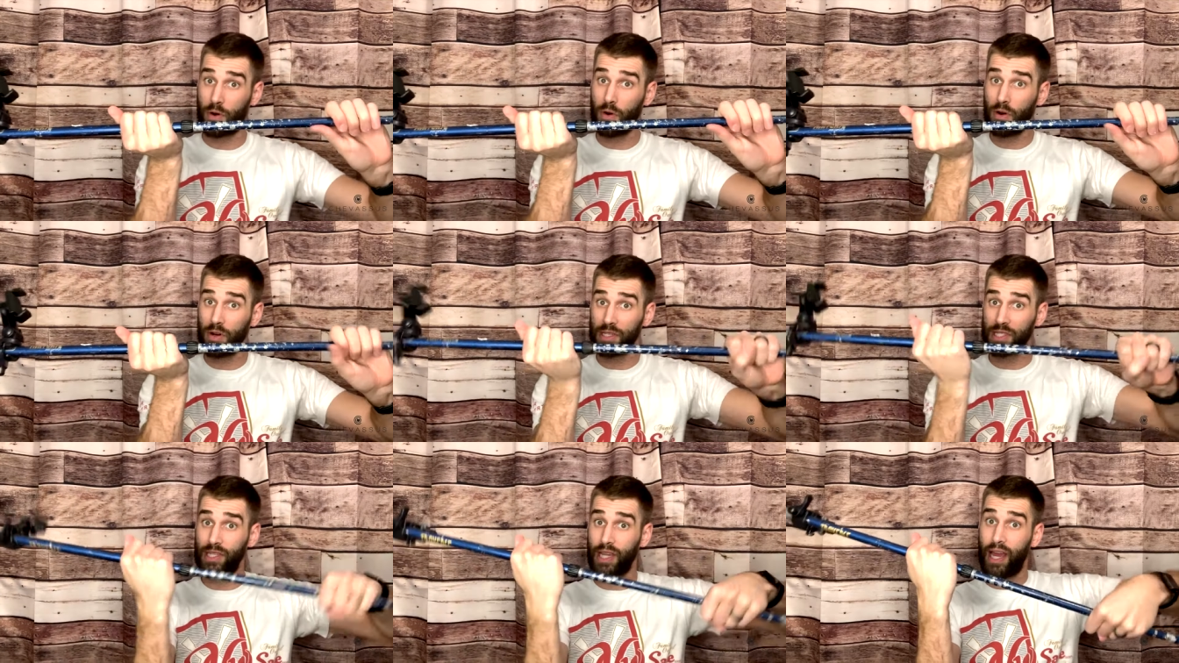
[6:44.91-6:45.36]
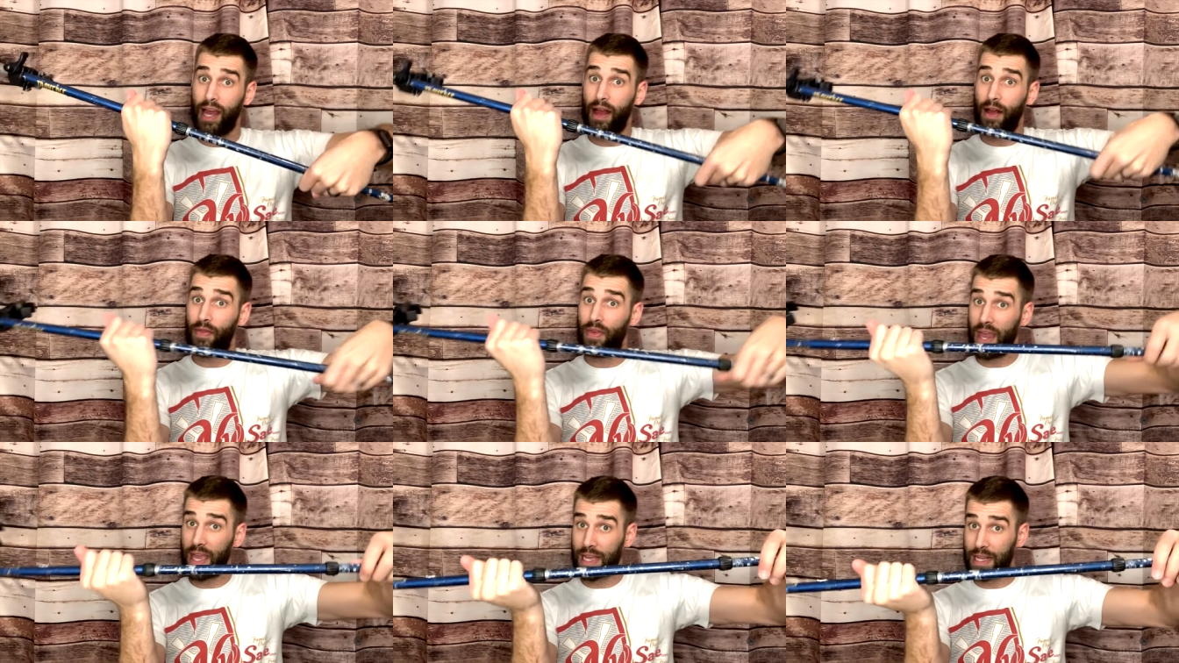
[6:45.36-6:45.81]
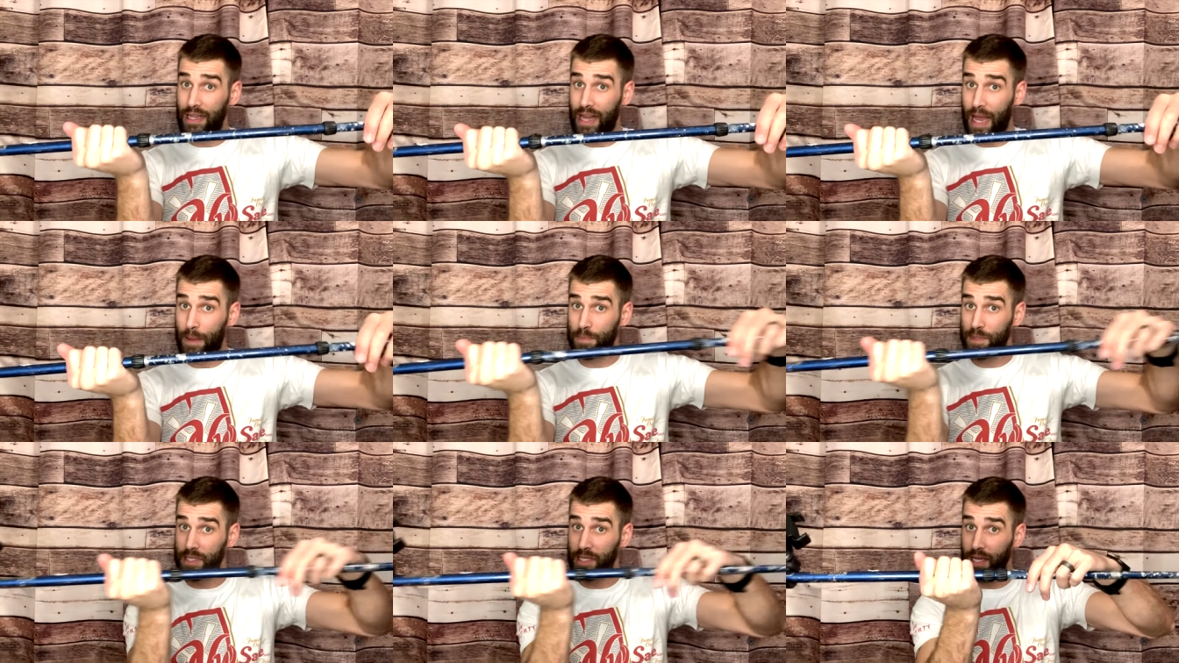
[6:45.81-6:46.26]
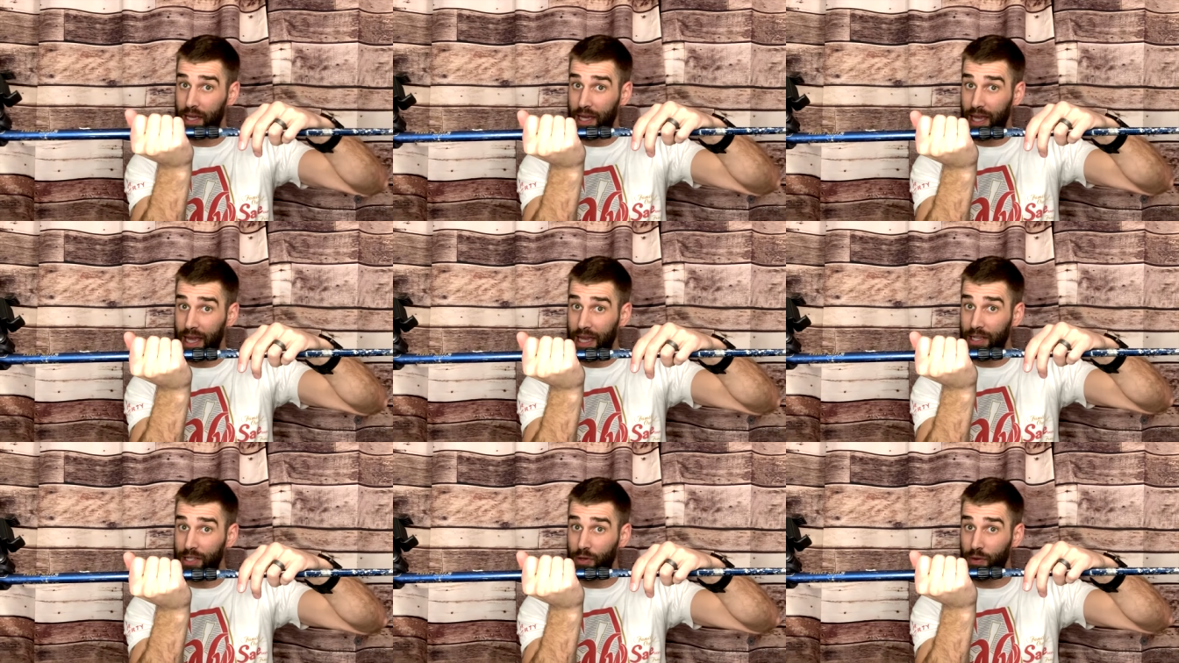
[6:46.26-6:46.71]
course they collapse
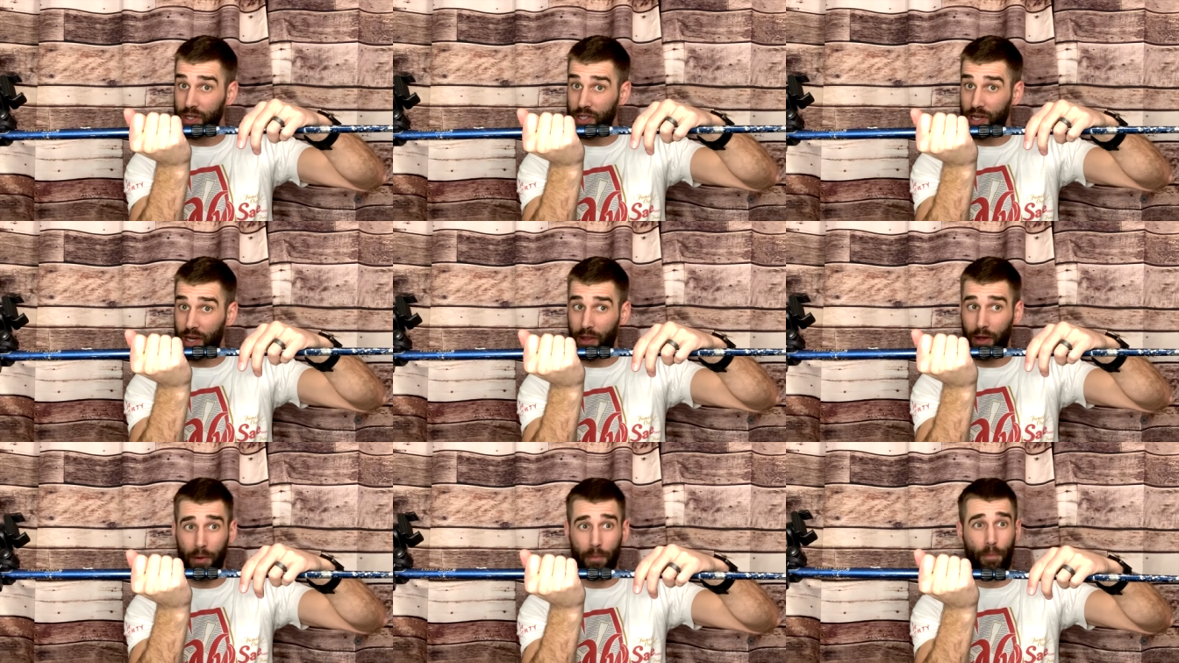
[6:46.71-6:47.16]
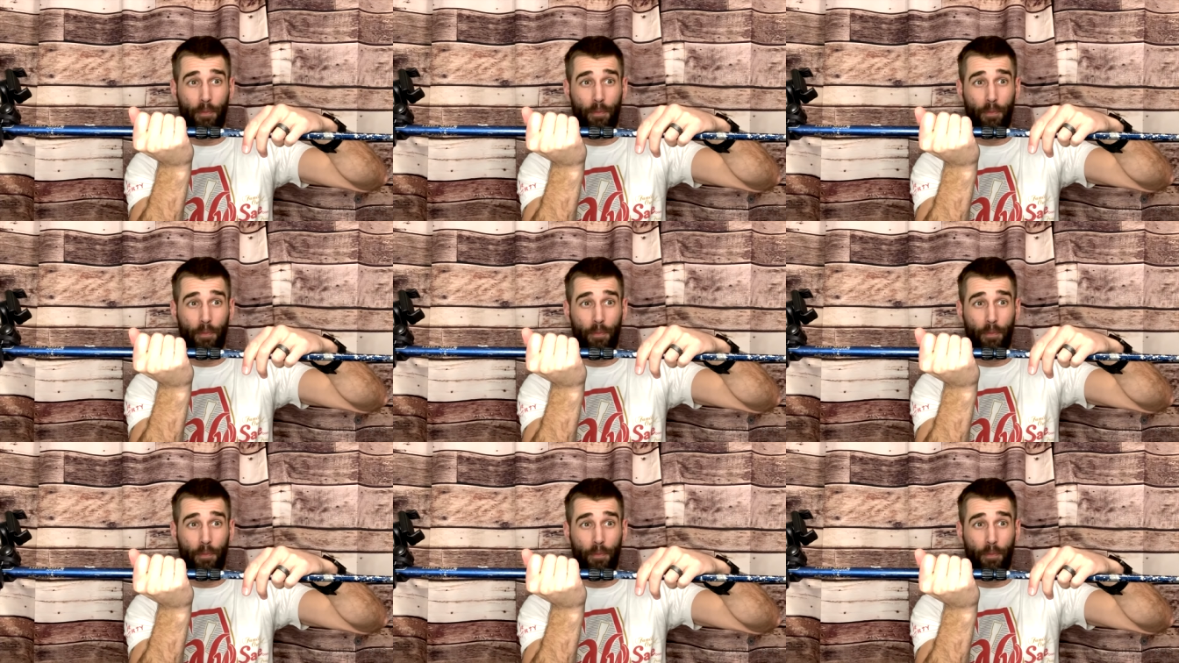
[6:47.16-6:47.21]
into each other.